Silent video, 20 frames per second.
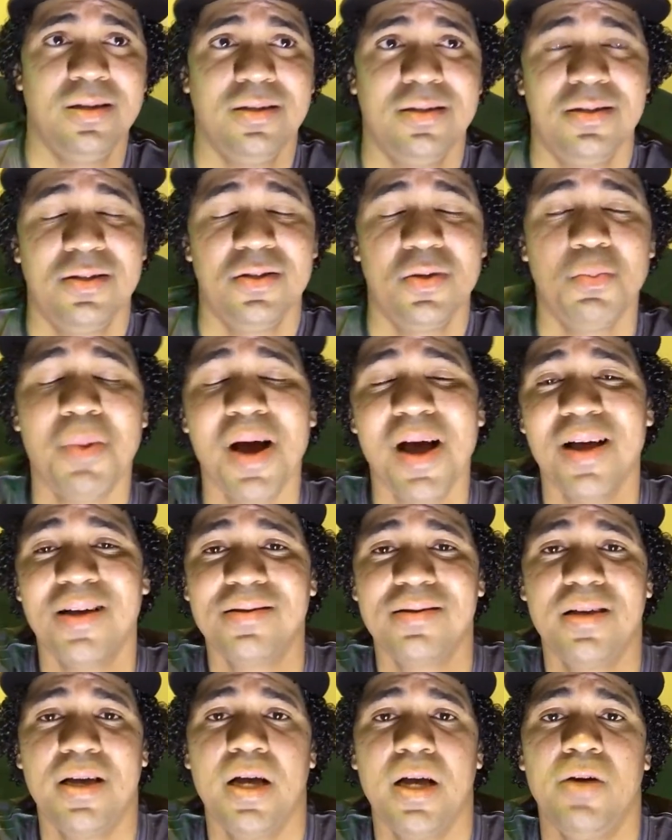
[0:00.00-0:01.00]
Tobias
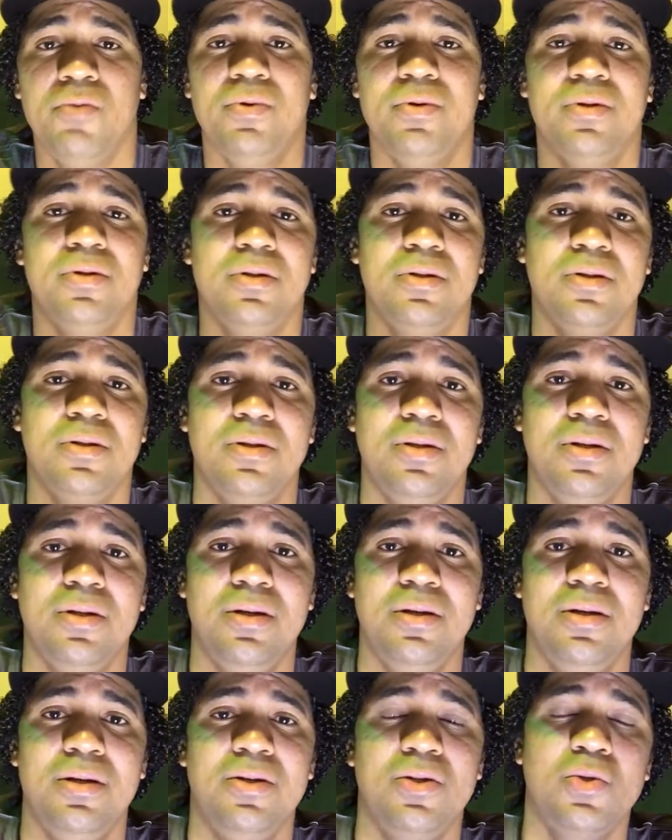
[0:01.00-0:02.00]
Harris
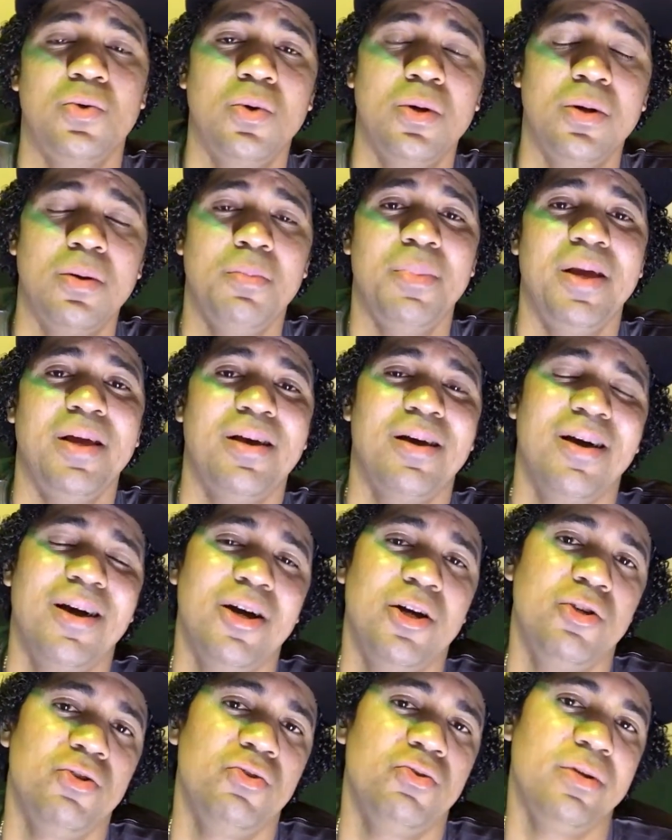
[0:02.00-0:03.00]
is going to make
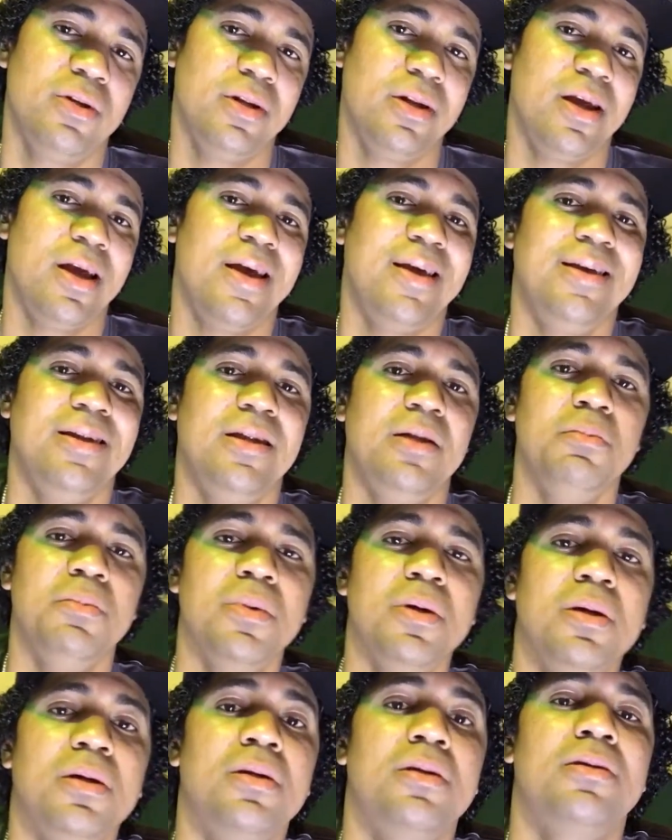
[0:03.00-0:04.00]
$180
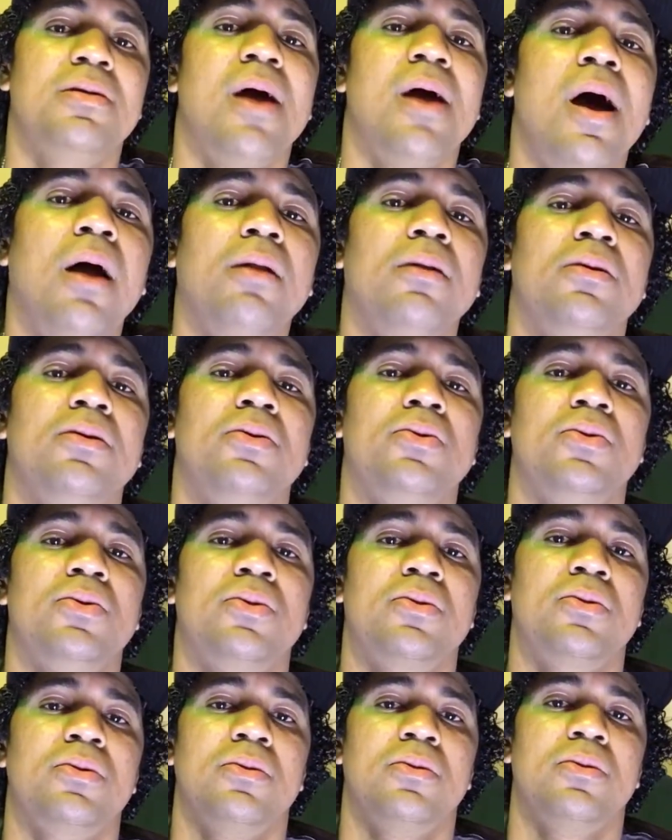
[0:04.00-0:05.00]
million
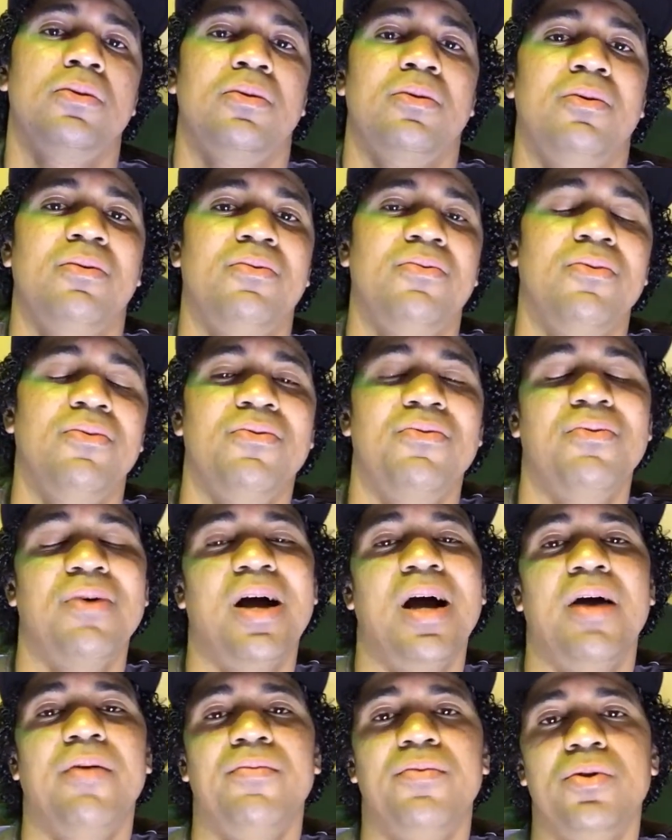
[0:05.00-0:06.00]
for
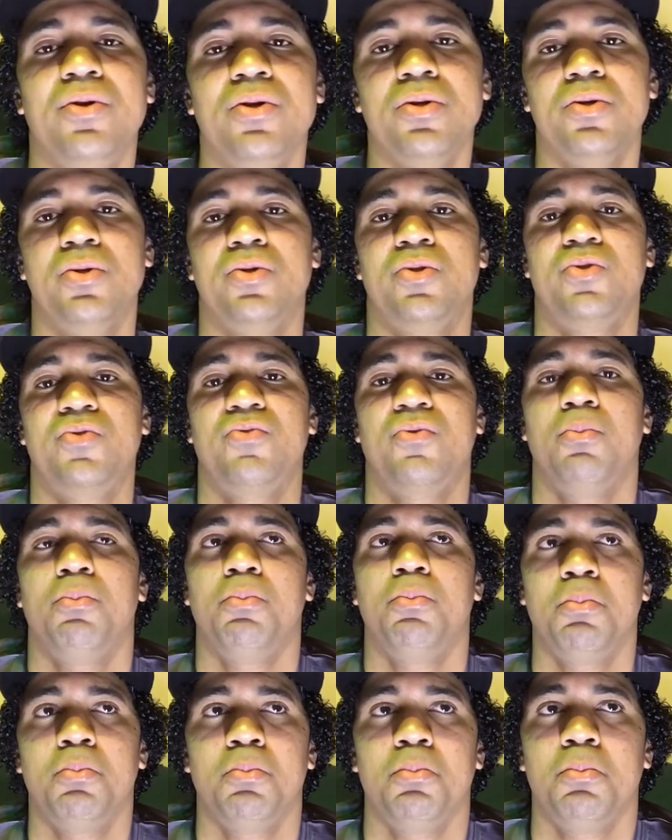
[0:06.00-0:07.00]
5 years for
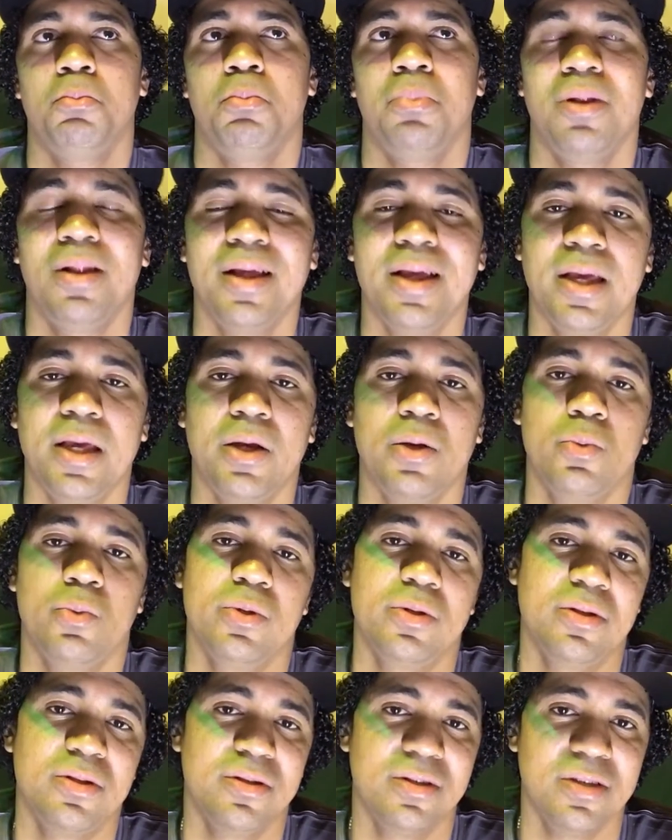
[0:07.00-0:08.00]
playing
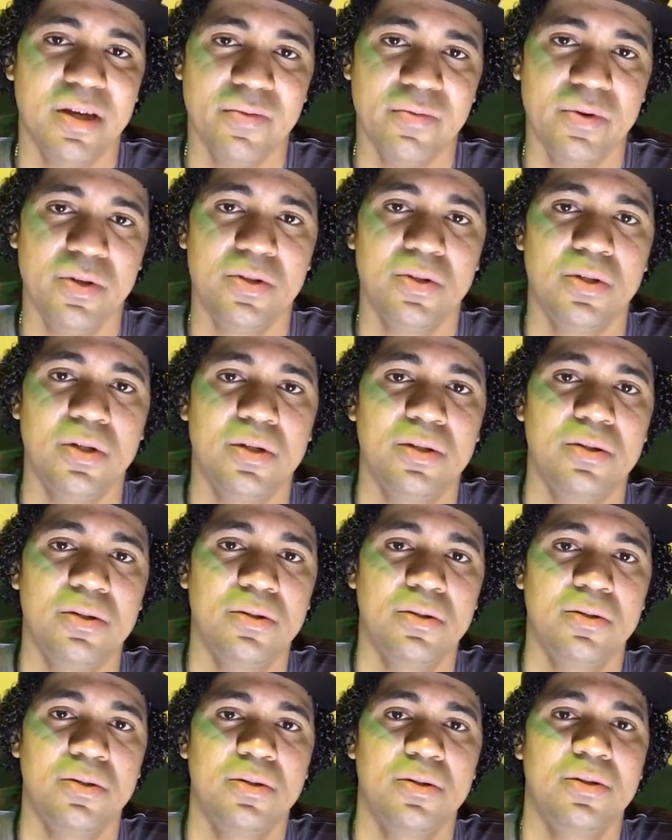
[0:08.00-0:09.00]
with the
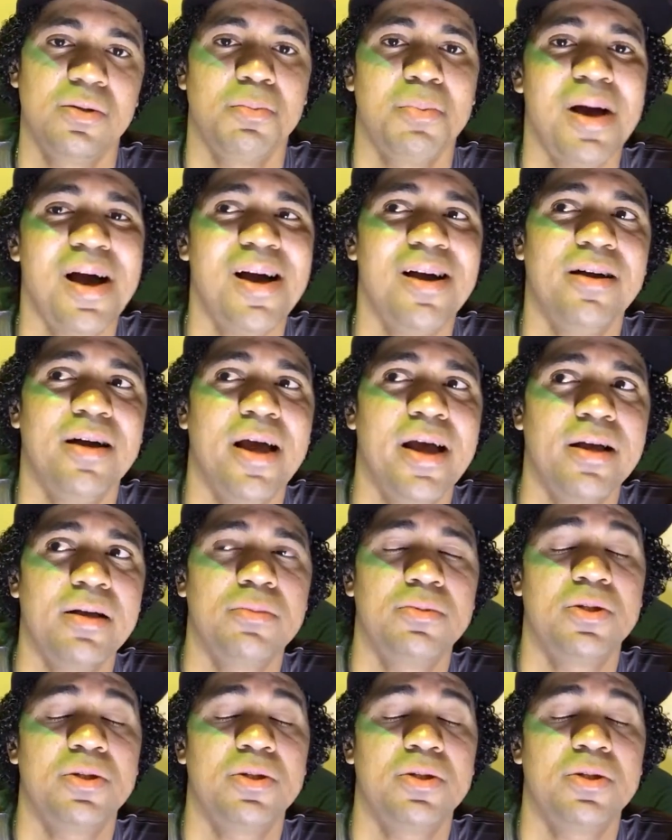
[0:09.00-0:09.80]
76ers.